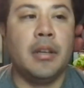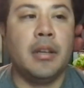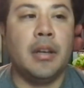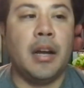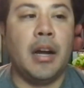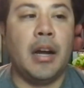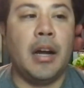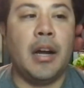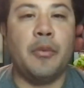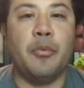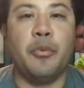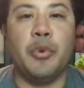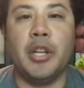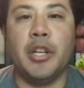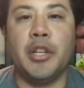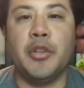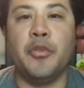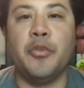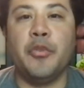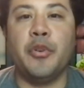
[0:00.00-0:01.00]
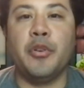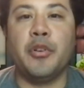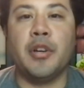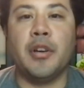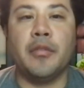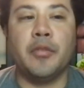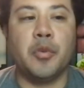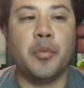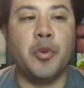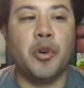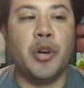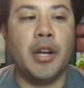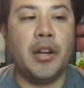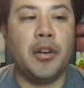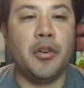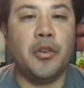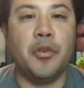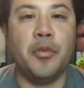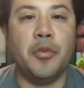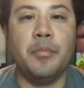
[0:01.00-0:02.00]
I really do feel comfortable
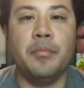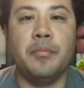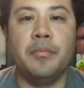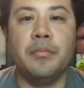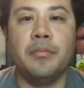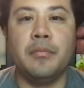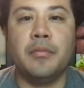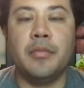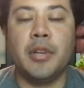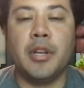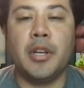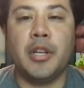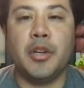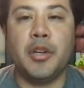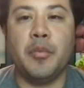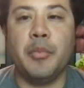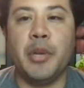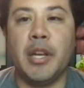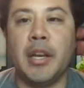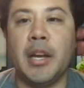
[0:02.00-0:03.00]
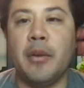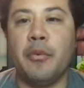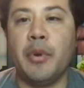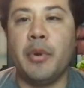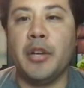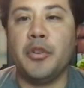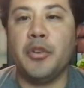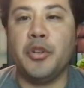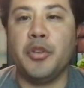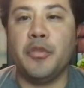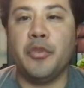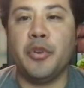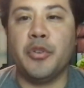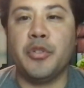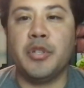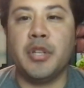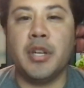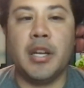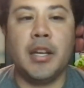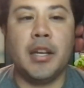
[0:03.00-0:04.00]
at home, being at Randall
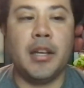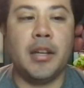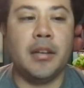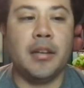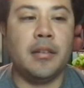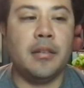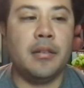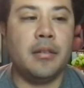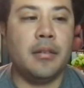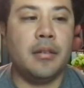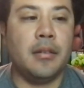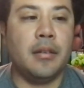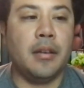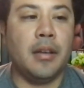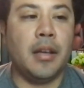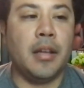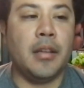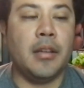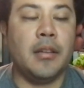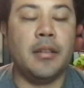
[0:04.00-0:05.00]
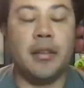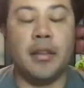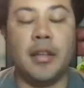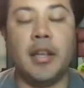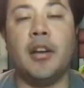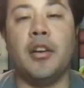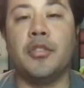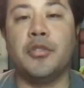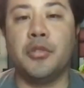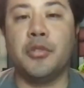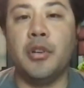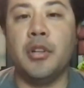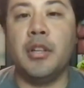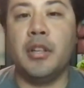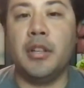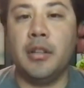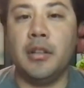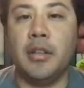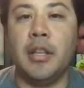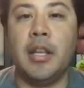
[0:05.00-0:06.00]
University, and they
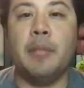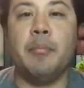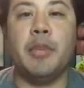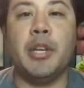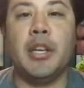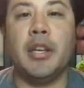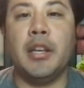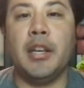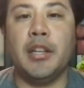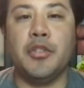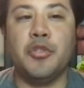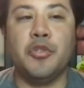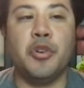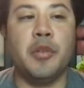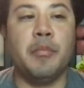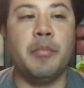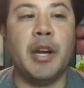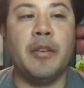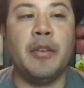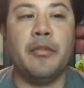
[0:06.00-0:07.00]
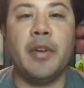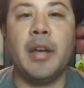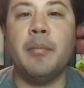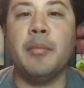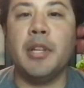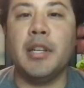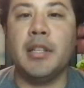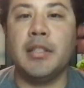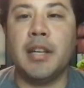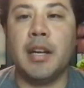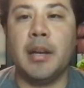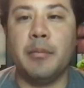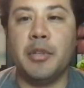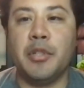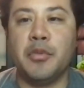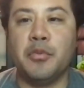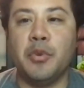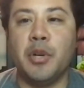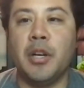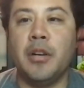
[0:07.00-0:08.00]
also let me enjoy my family time
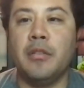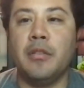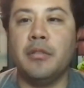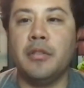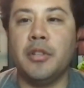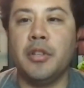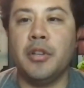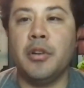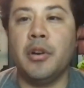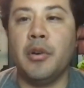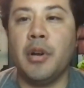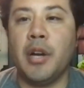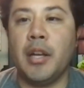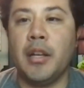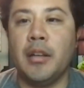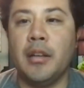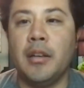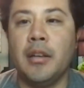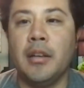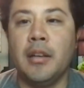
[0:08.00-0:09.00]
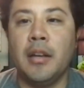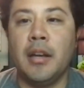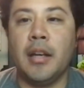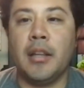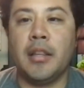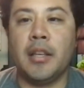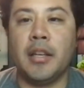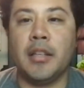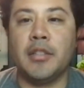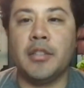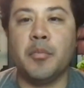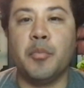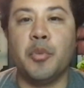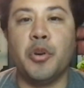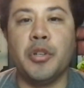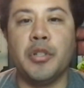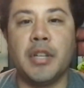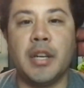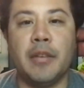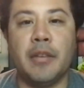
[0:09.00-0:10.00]
as well. I think it's
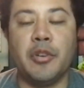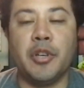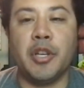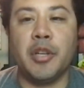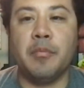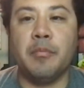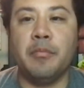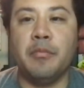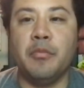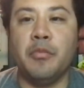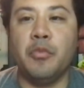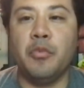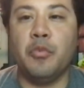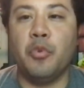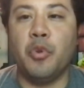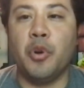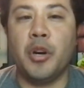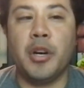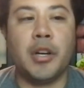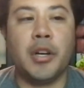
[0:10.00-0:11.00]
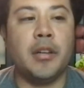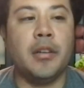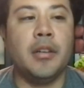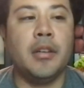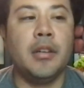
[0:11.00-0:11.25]
important to have a good work